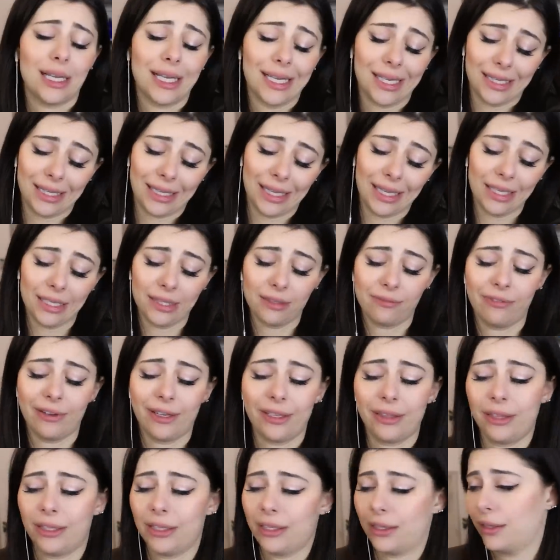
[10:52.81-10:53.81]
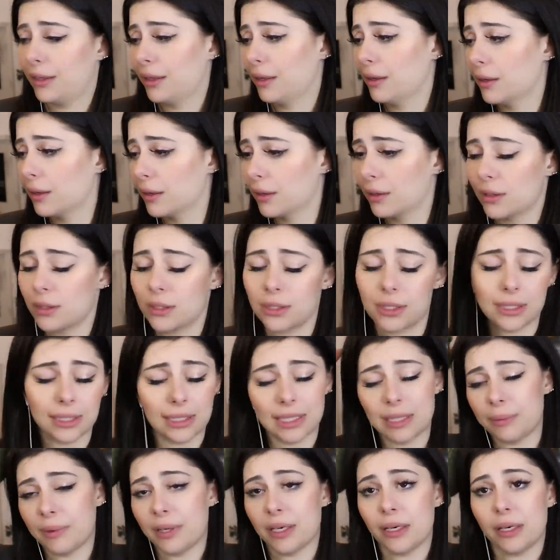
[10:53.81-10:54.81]
I can finally
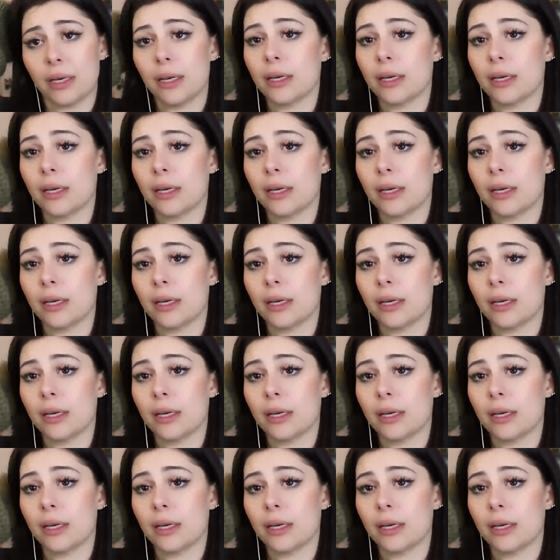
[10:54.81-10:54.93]
sleep at